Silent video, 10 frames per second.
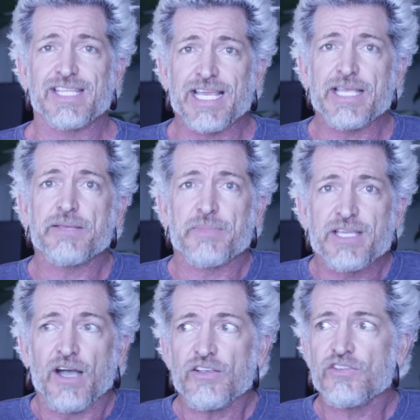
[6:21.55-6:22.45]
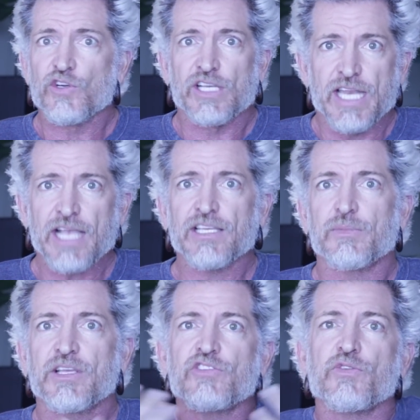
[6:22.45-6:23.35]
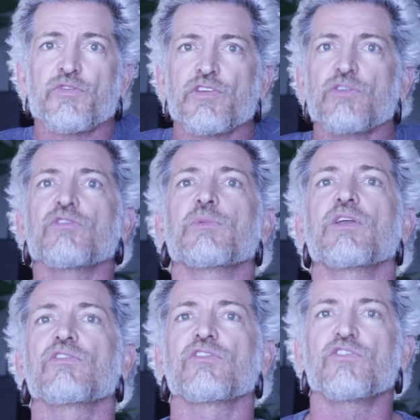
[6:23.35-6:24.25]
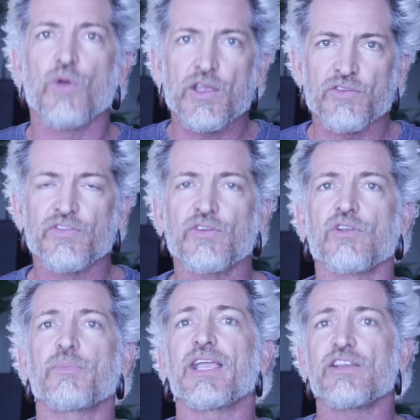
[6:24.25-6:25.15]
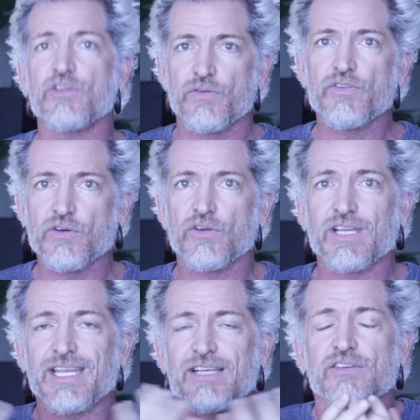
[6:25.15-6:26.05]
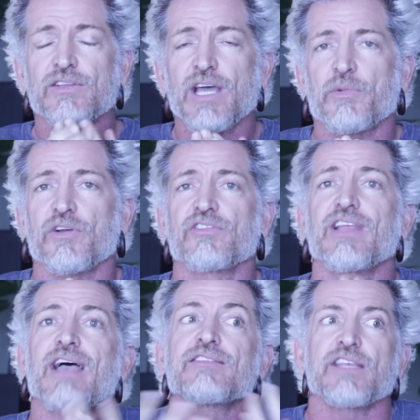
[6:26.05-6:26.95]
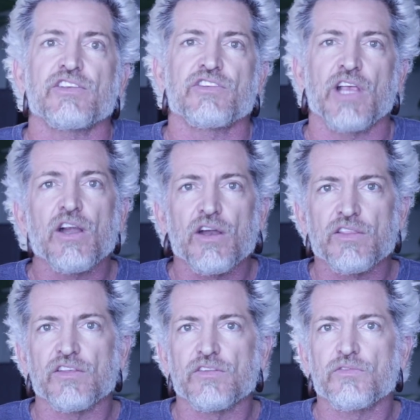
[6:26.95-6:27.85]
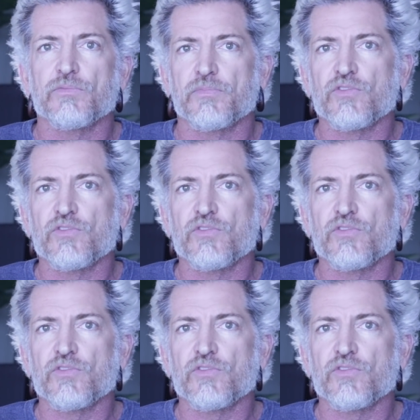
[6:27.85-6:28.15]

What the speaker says: Because you're connected, because you feel someone else's joy and you feel their pain and you feel connected to that person as they share this